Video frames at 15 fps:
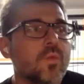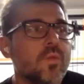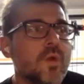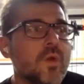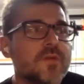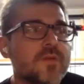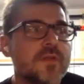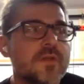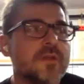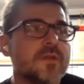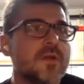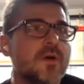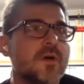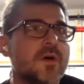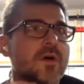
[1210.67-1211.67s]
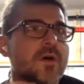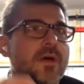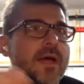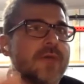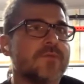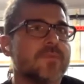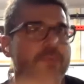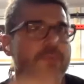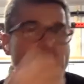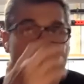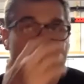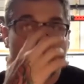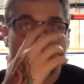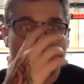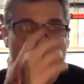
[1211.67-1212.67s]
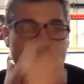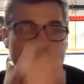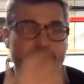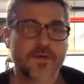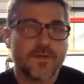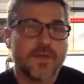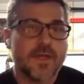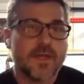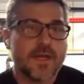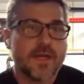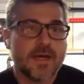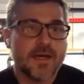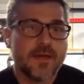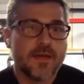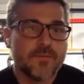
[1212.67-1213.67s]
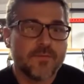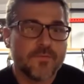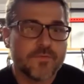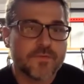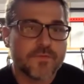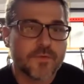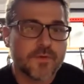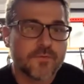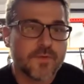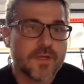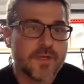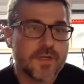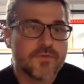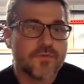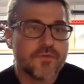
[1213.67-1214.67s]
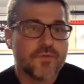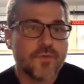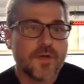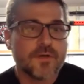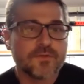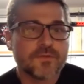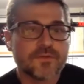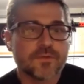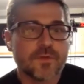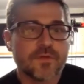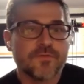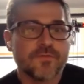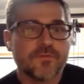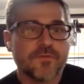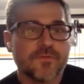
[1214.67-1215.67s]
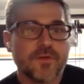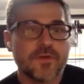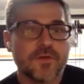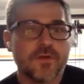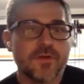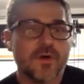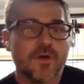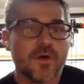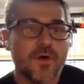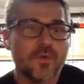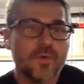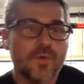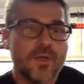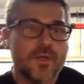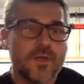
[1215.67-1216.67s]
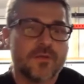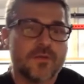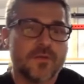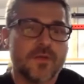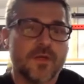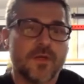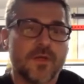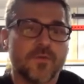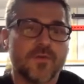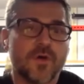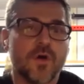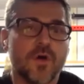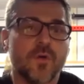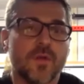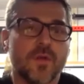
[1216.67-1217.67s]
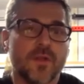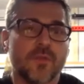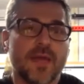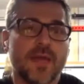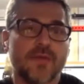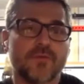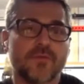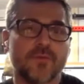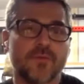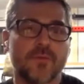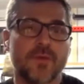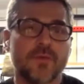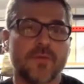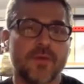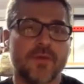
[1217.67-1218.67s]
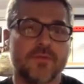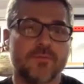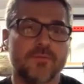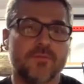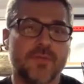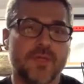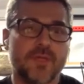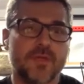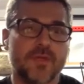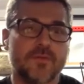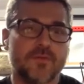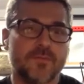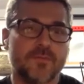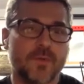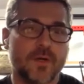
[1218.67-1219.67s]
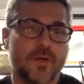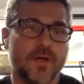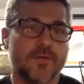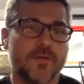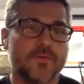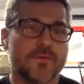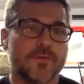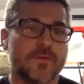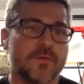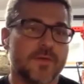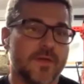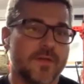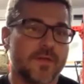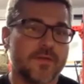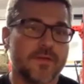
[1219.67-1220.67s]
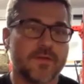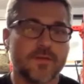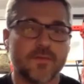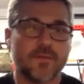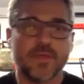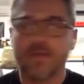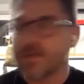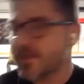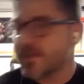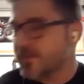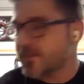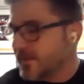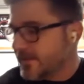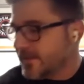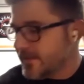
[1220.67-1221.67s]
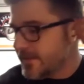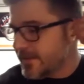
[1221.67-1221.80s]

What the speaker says: Wasn't long after we started the pre-sale that I started renting 200 square foot hallway. It was the hallway to the bathroom in my buddy's peanut warehouse, the Tennessee Peanut Company.